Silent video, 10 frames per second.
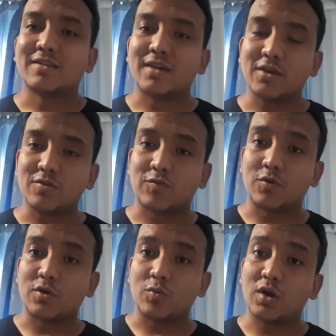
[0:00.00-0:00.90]
thank you
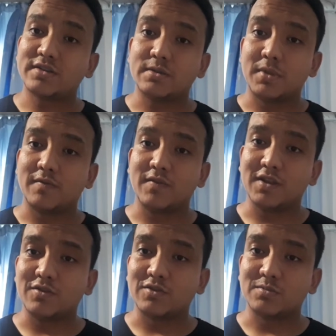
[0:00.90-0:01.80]
for watching my
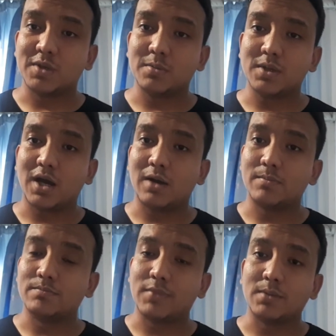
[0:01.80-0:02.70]
videos maybe
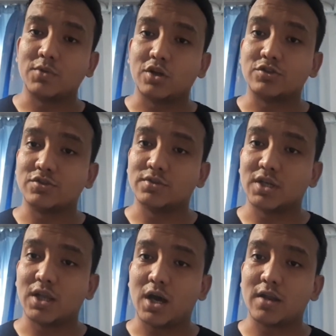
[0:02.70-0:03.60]
I'm, I'm not doing
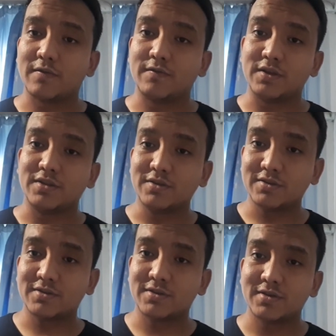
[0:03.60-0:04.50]
a lot of
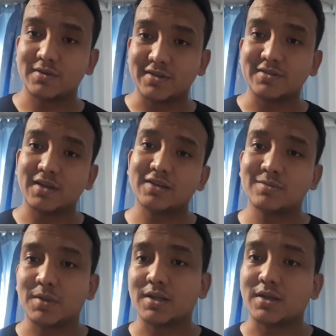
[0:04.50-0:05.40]
videos these days
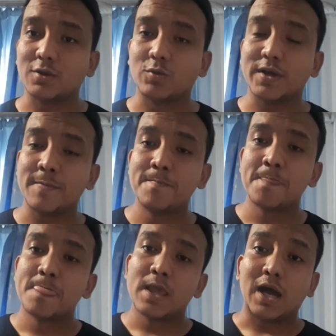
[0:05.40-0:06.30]
but anyway
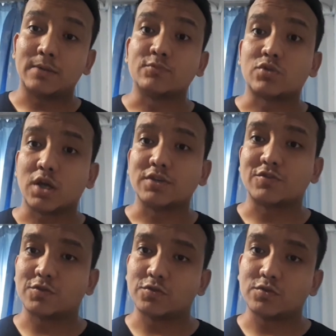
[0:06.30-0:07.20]
i'm trying
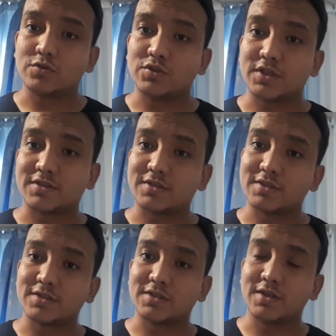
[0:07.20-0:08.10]
to just
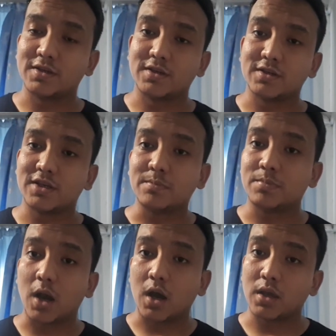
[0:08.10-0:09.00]
uh,
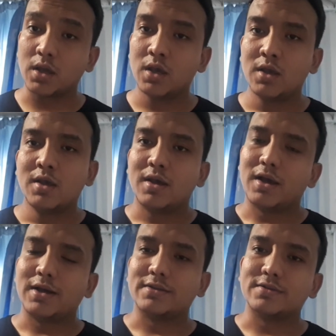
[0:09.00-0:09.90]
keep going
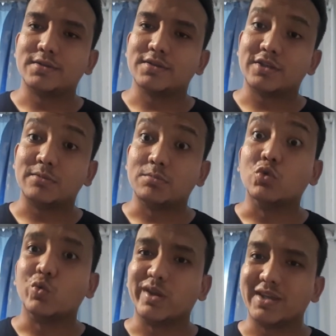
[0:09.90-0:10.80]
and uh, keep
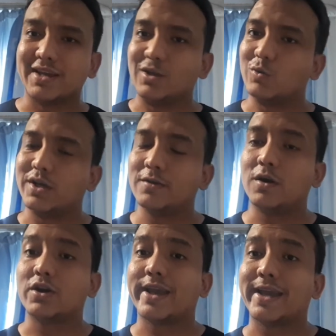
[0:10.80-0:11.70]
moving anyway
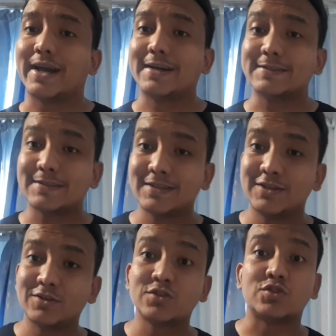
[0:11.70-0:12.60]
okay guys
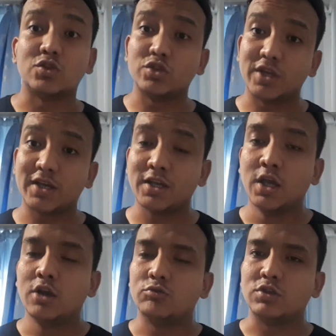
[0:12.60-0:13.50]
today
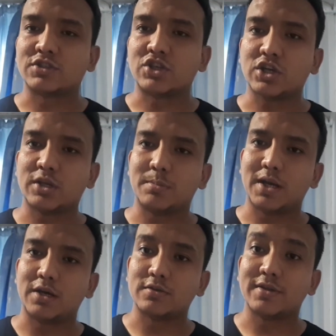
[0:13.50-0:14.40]
we'll talk
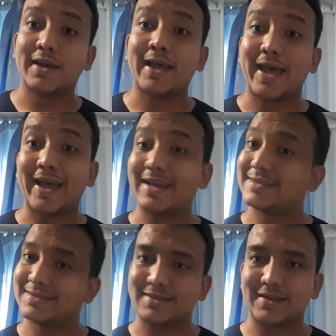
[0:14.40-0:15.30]
about
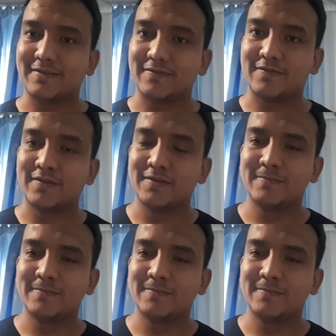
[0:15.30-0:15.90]
as if